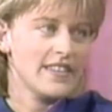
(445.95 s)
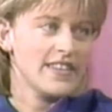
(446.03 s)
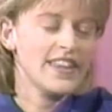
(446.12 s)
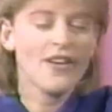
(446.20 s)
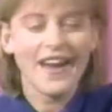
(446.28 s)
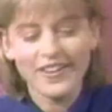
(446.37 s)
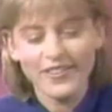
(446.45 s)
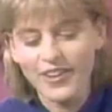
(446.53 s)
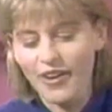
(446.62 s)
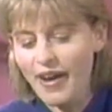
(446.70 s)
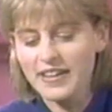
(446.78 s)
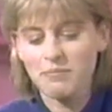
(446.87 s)
You know, I don't
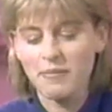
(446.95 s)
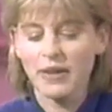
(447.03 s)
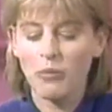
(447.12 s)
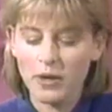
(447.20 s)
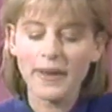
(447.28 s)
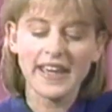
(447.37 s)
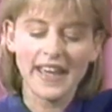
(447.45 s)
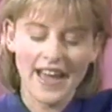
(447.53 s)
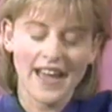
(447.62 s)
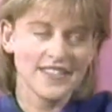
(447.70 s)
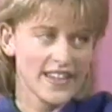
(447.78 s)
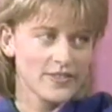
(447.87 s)
know. One of my
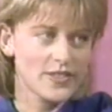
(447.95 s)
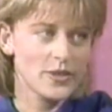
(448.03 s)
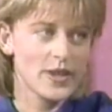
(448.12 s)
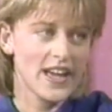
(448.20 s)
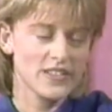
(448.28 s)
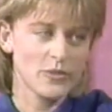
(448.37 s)
cats, I have 2 cats,